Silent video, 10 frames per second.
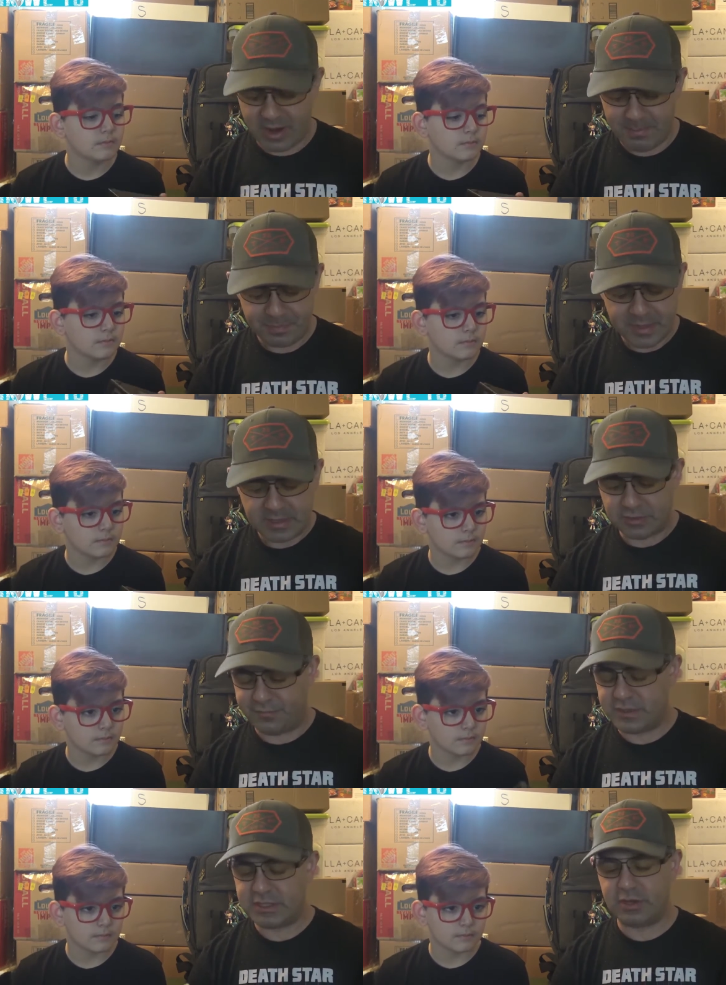Speaker 1: All right,
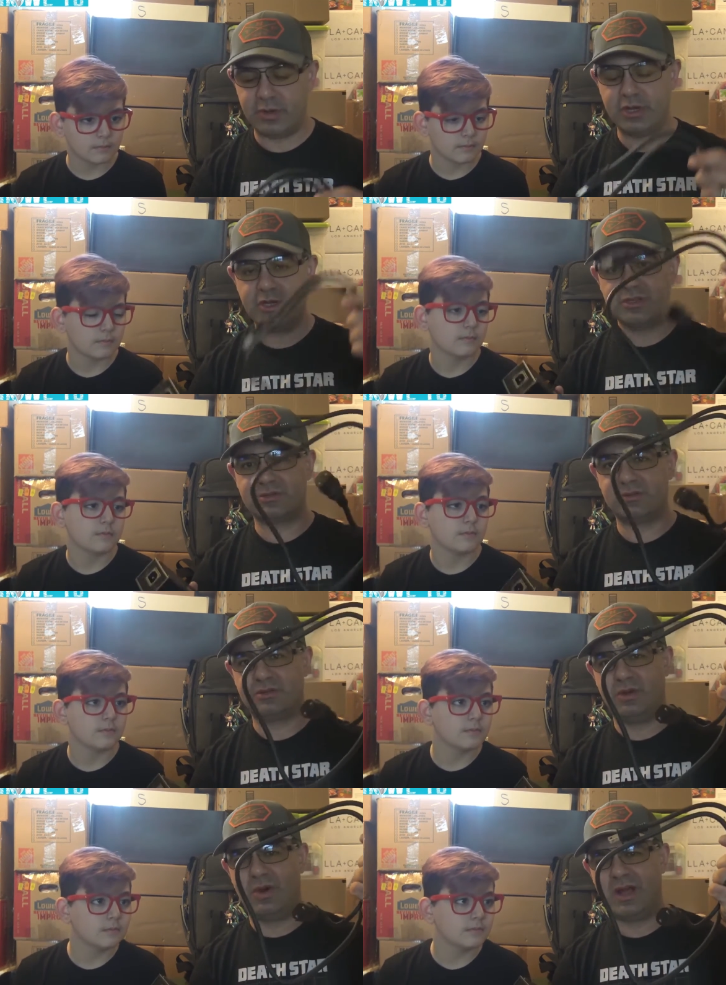so first thing you want to do is you're
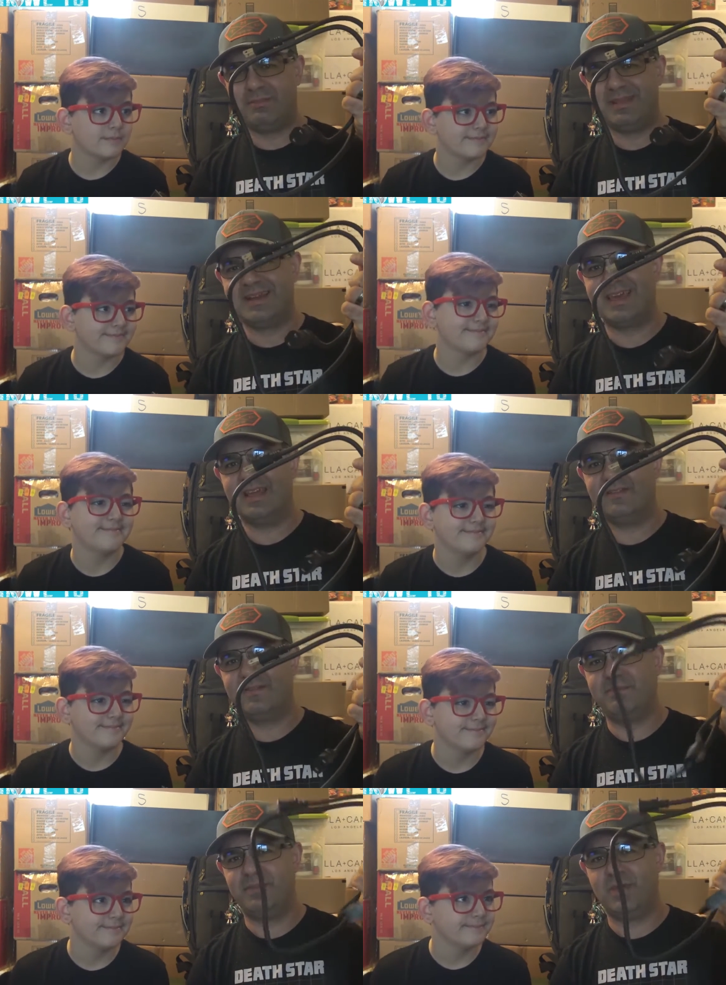going to want to unplug it
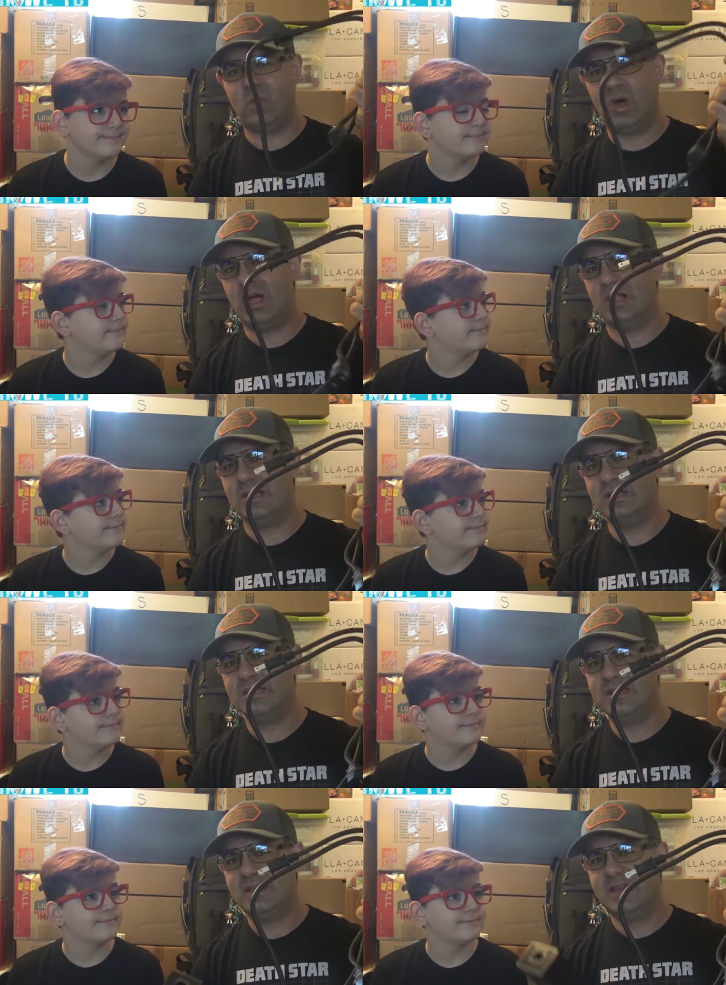from the wall
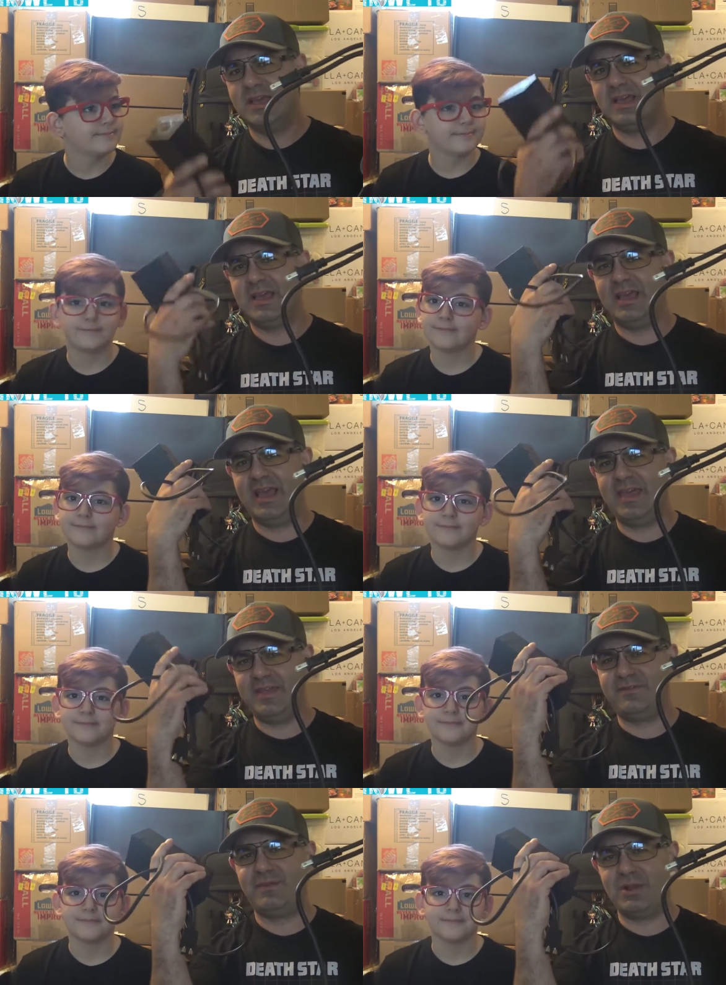
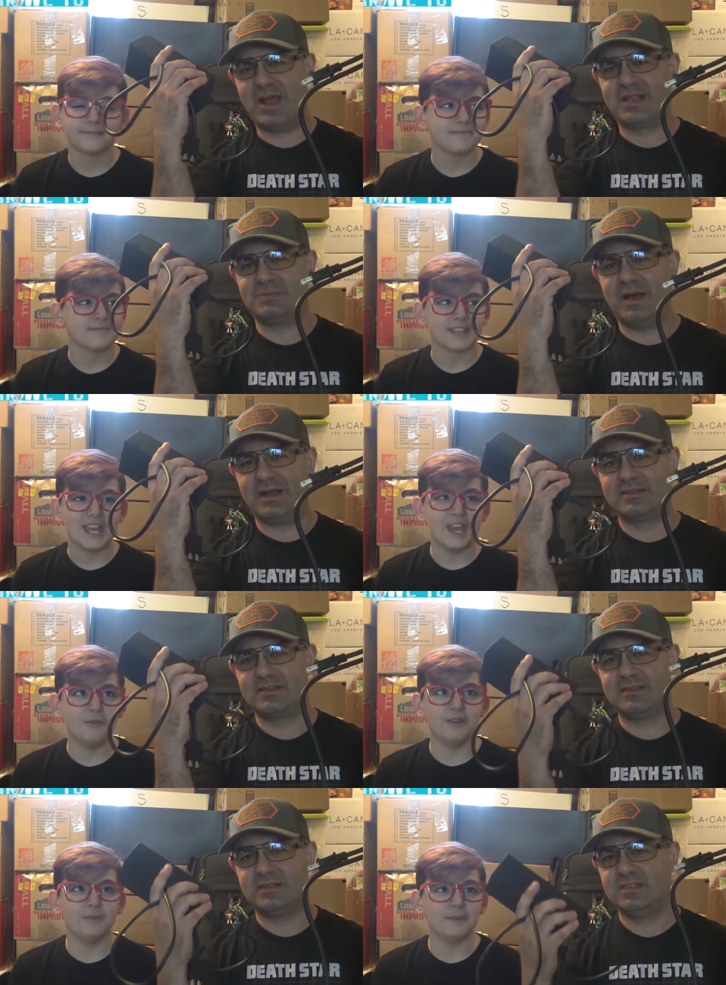and then from your Xbox.
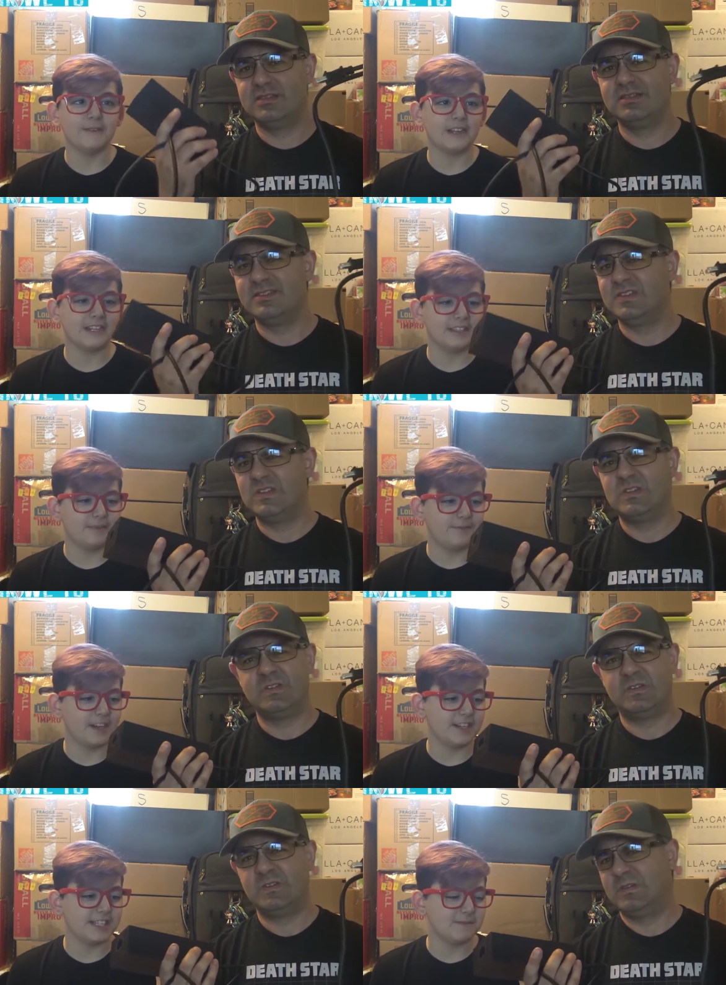
Speaker 2: It would be very,
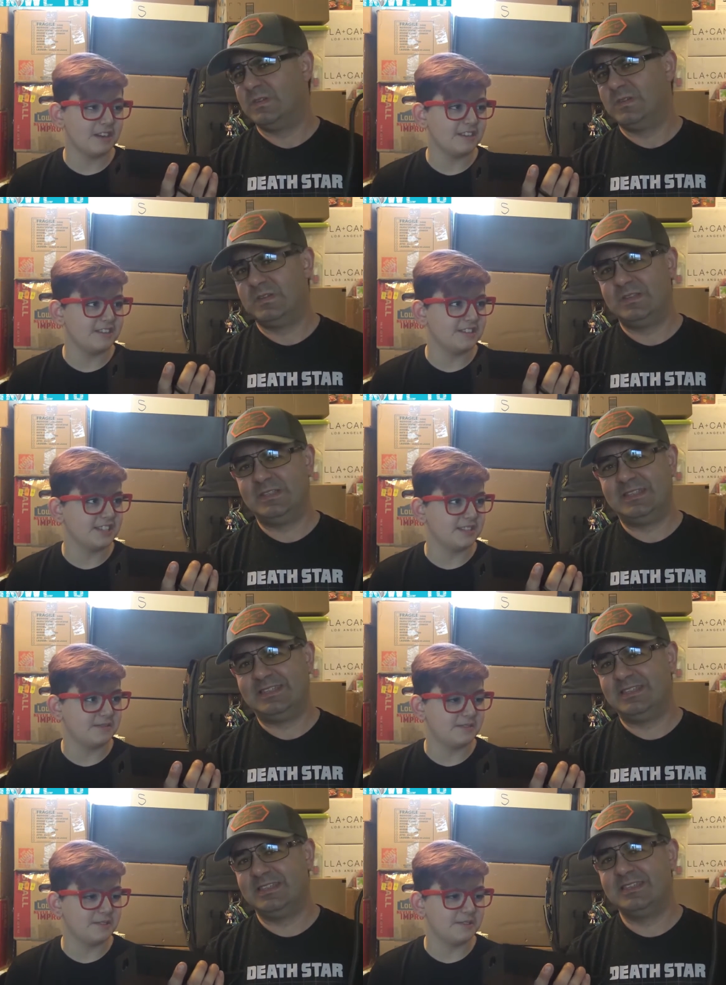very smart to just
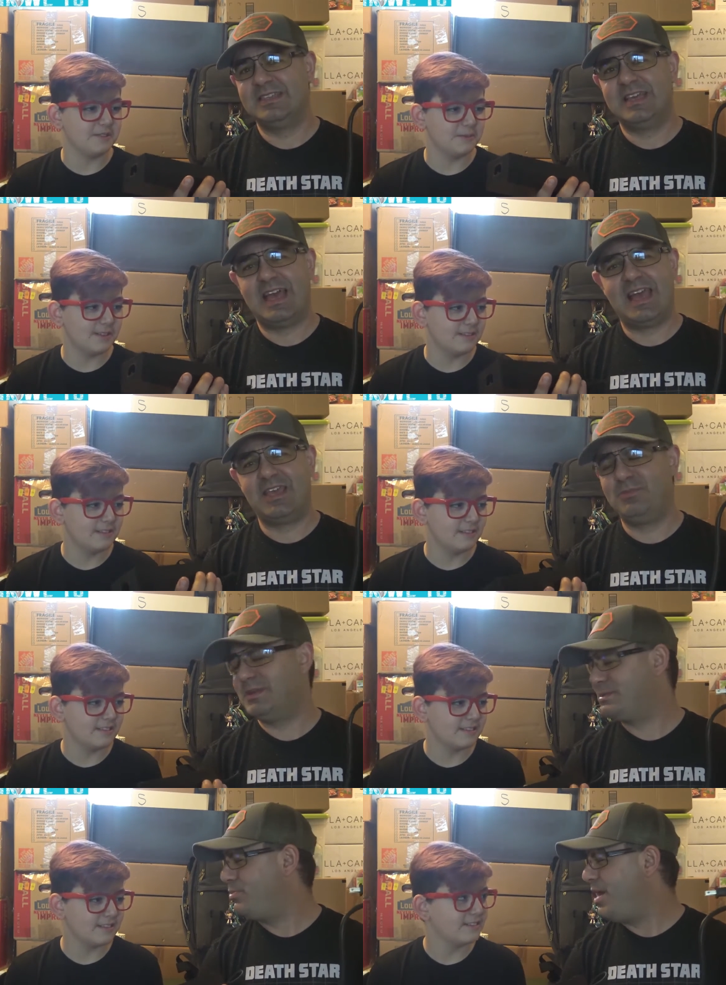do it in the wall.
Speaker 1: You'd
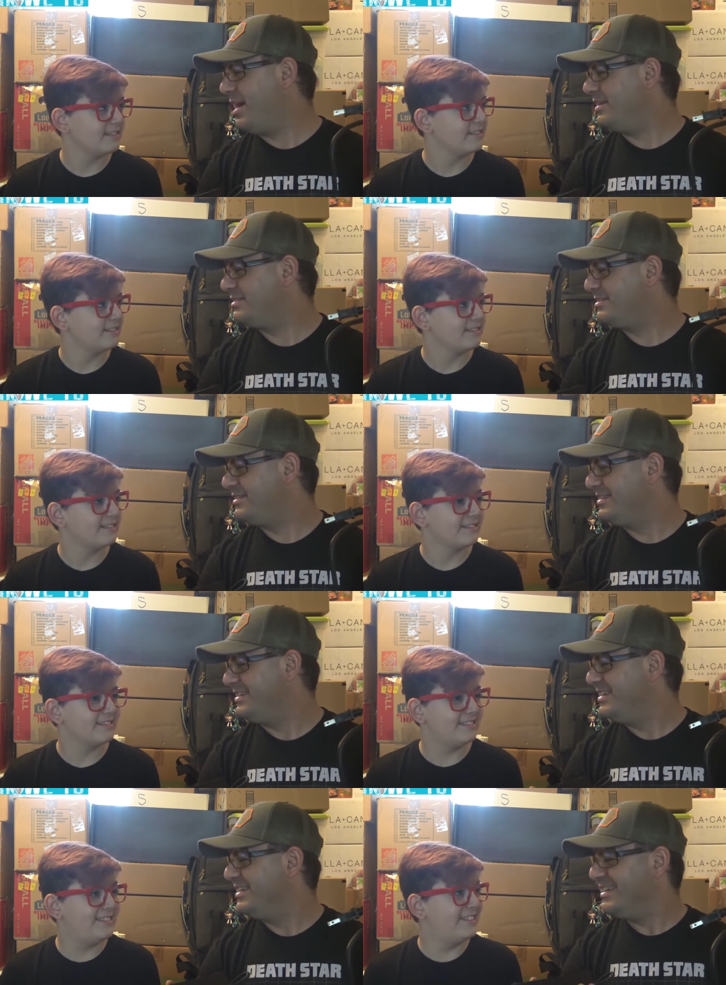be surprised.
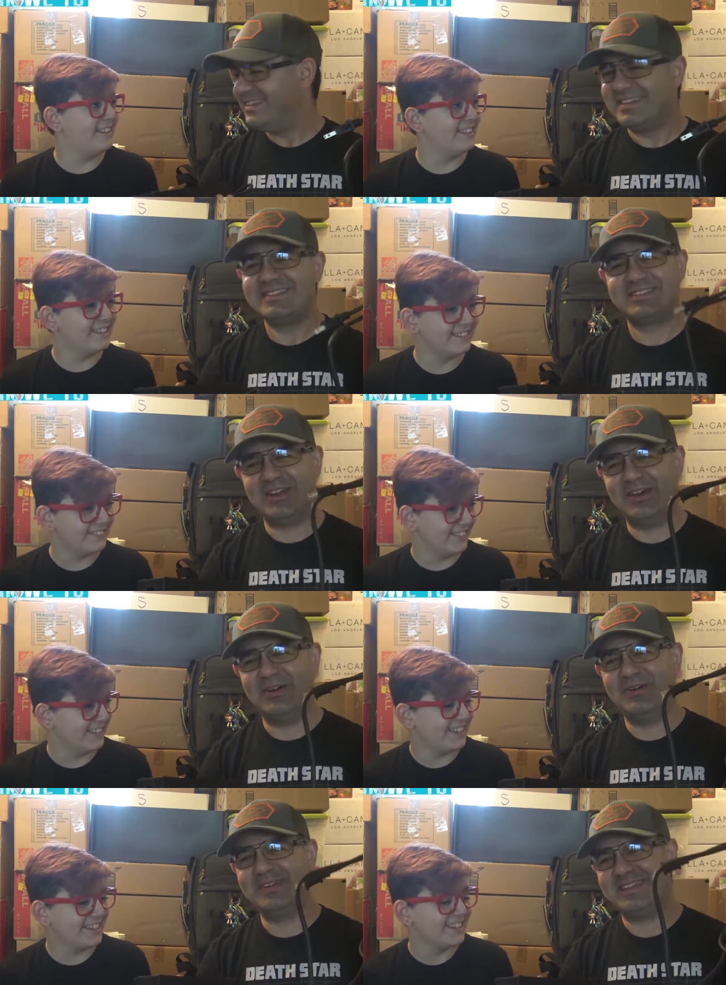
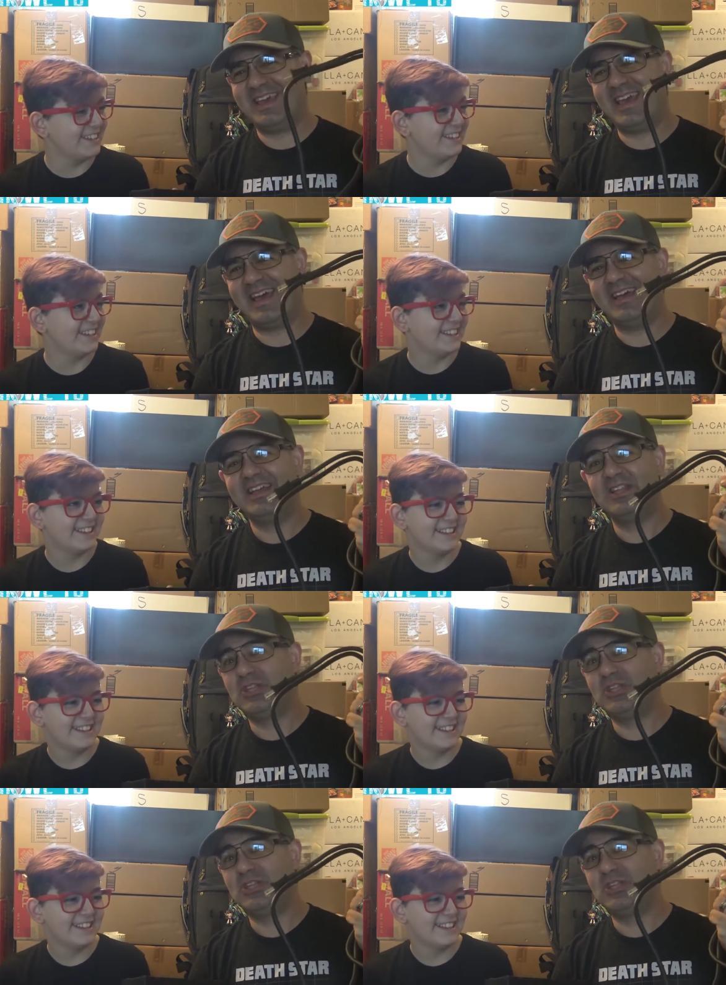So, really? Yeah,